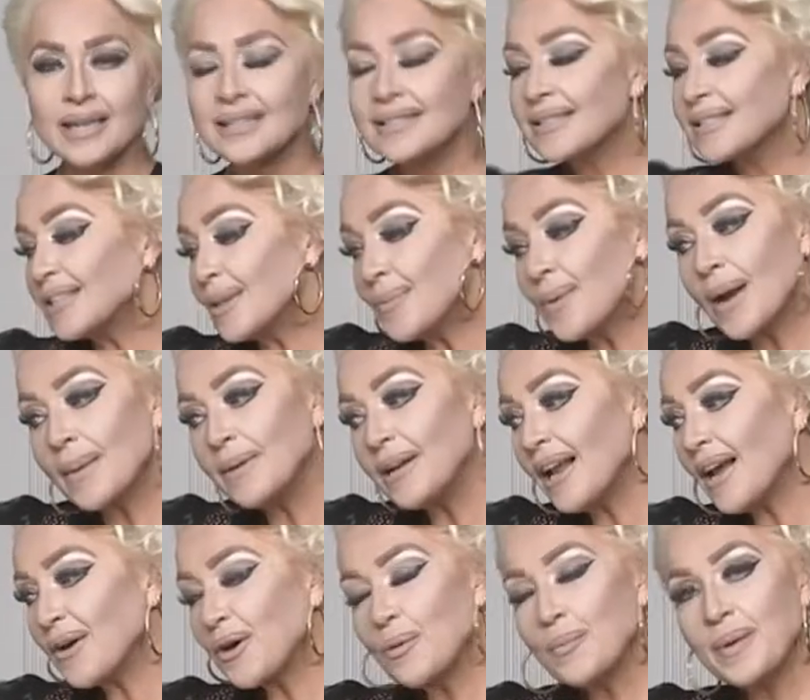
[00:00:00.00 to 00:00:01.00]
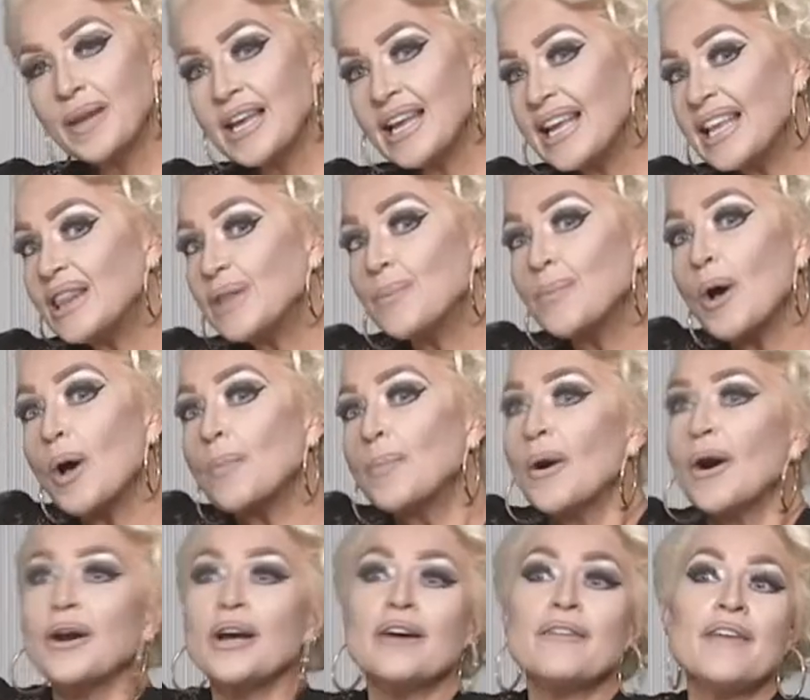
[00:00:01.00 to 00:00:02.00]
still probably not going to be in the
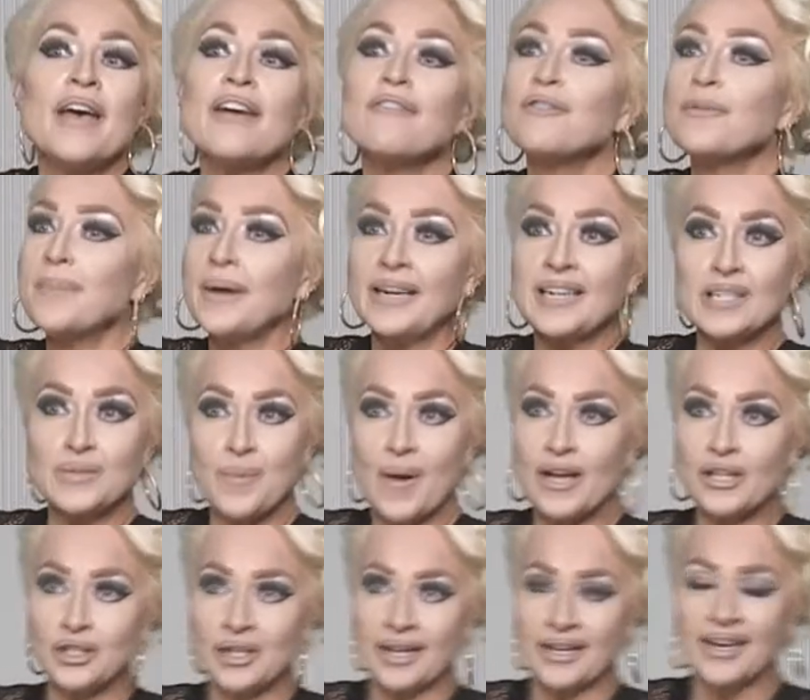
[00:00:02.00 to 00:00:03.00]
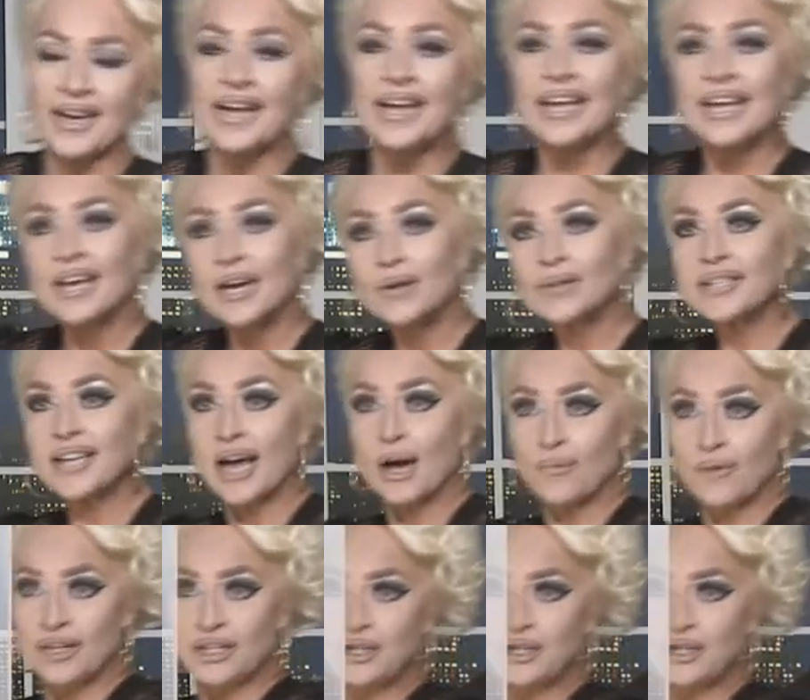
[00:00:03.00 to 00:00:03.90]
ballpark of everybody's budget. Here's how we